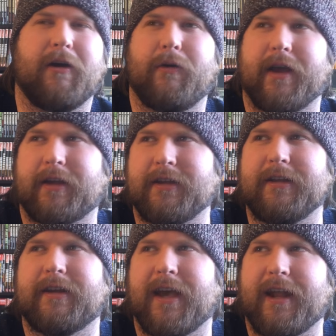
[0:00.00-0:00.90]
oh, it
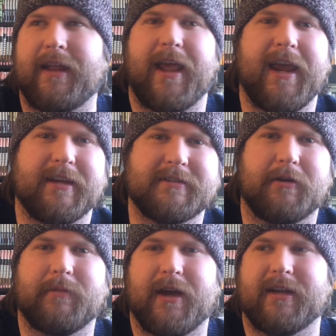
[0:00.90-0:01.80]
didn't get an 8,
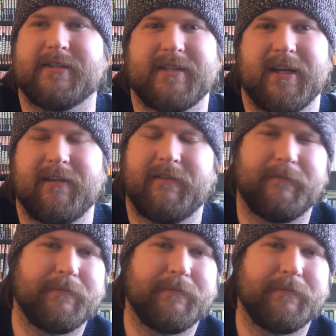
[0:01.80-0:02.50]
so I'm not going to see it.